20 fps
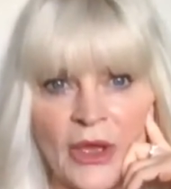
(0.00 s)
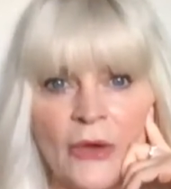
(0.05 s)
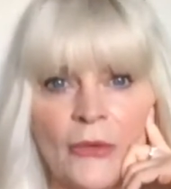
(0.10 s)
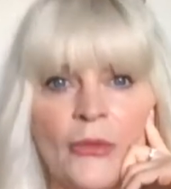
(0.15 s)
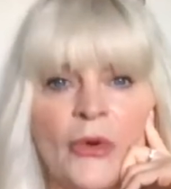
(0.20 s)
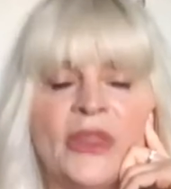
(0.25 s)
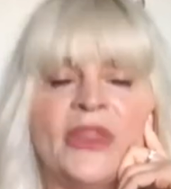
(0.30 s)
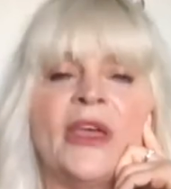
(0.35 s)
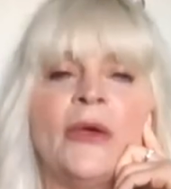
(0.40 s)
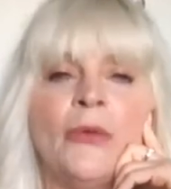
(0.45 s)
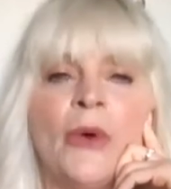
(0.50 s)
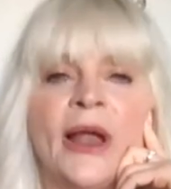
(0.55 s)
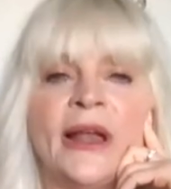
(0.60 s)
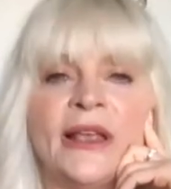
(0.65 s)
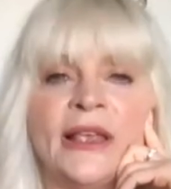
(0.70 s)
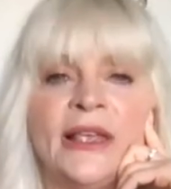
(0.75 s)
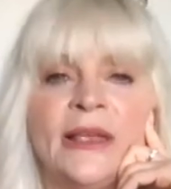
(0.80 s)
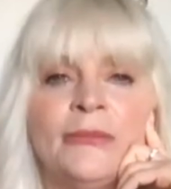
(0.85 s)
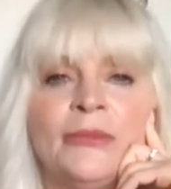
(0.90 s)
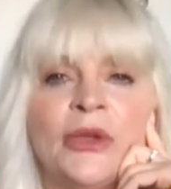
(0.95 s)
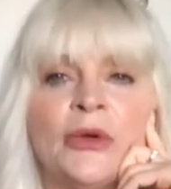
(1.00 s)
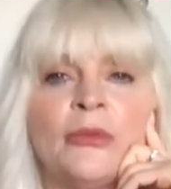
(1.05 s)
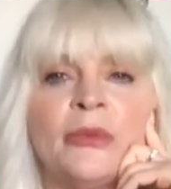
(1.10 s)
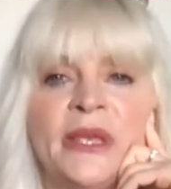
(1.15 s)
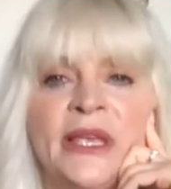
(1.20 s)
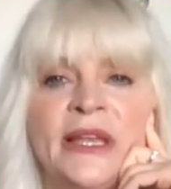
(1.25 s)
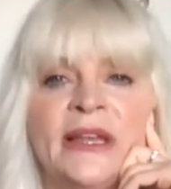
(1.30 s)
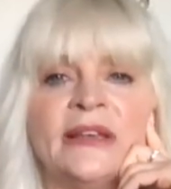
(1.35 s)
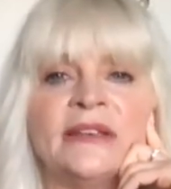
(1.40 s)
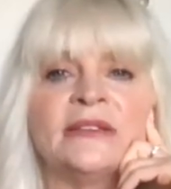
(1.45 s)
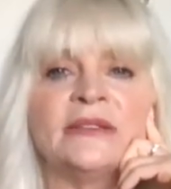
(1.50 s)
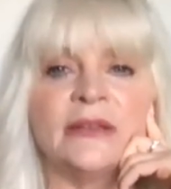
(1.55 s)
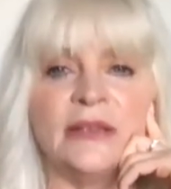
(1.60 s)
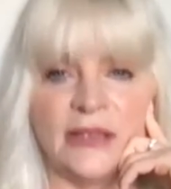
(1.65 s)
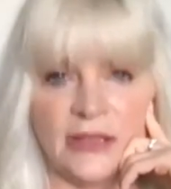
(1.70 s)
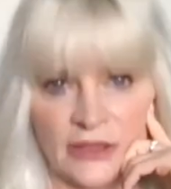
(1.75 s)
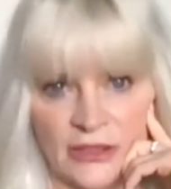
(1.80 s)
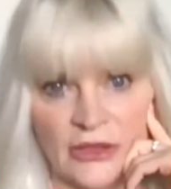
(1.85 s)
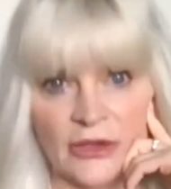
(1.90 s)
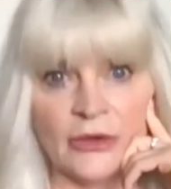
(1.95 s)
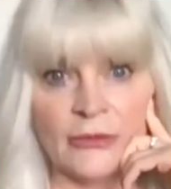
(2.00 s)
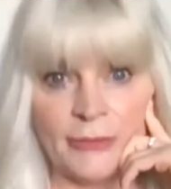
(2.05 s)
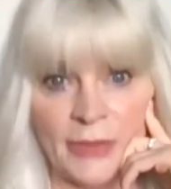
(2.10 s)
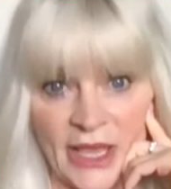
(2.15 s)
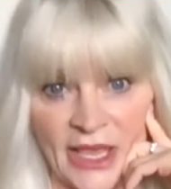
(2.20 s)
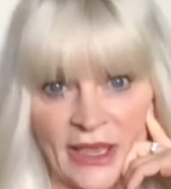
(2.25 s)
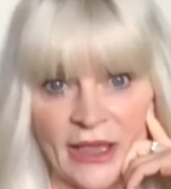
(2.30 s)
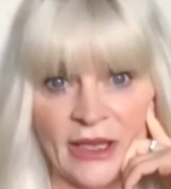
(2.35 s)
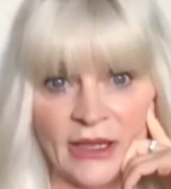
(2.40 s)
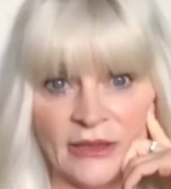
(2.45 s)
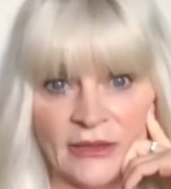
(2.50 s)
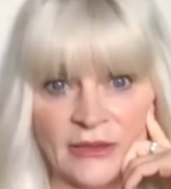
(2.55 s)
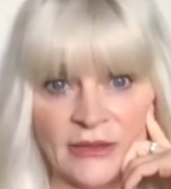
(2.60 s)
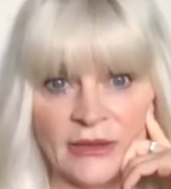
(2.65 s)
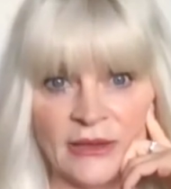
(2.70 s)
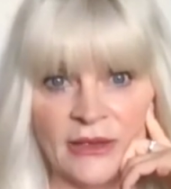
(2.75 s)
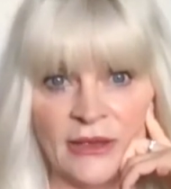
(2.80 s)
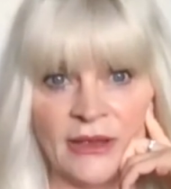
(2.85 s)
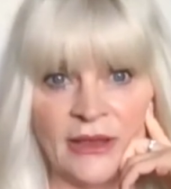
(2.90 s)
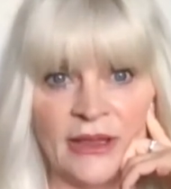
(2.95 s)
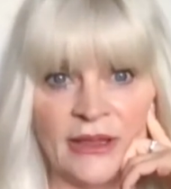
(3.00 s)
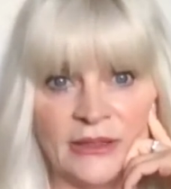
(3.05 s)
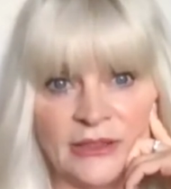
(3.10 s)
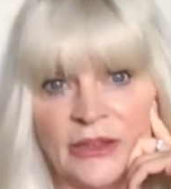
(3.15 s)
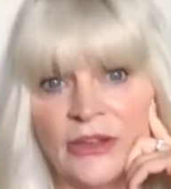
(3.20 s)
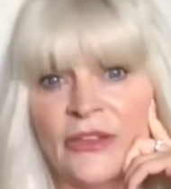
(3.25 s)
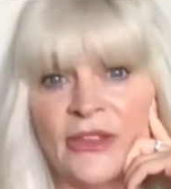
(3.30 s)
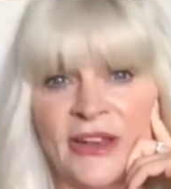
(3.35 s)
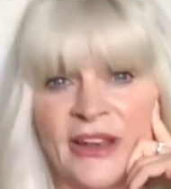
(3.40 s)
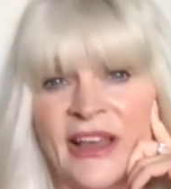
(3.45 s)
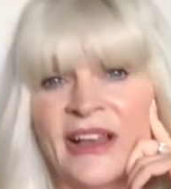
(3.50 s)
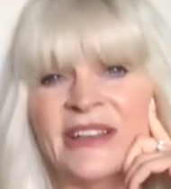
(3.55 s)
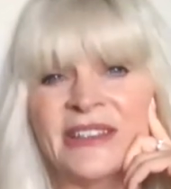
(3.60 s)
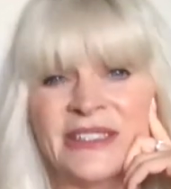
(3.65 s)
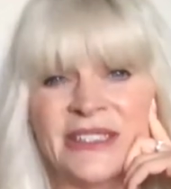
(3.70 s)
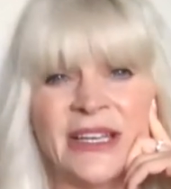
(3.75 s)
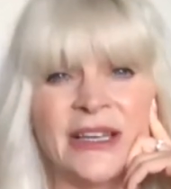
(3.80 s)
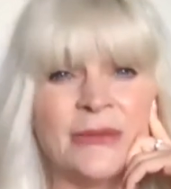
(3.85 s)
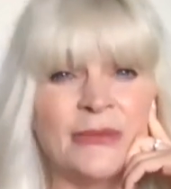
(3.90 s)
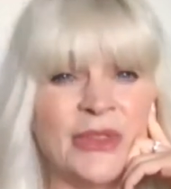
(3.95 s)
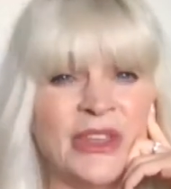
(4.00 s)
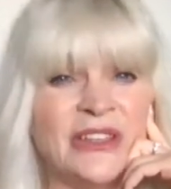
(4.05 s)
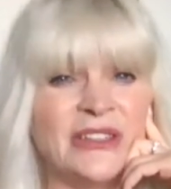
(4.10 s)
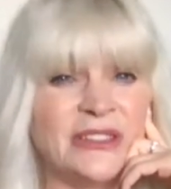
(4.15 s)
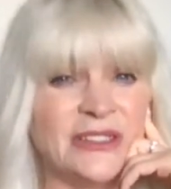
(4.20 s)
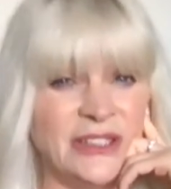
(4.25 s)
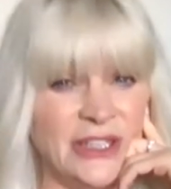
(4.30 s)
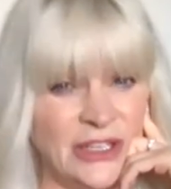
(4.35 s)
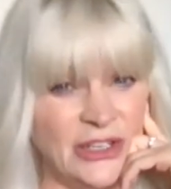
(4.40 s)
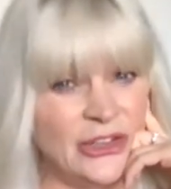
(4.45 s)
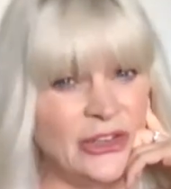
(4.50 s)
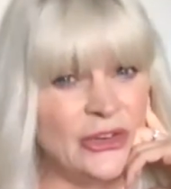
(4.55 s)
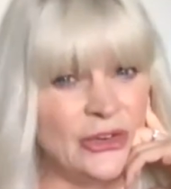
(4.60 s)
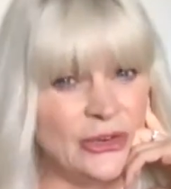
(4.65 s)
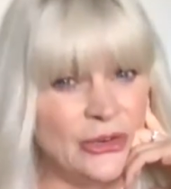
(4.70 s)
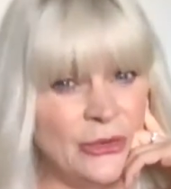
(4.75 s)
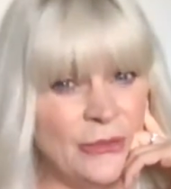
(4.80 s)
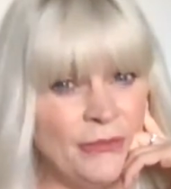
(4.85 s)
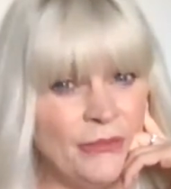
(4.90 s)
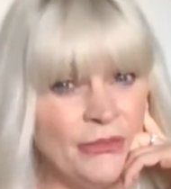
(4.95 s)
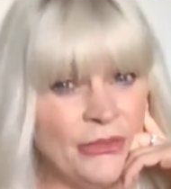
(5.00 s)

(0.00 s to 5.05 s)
when they want to keep their penis in their pants until the next time they see you,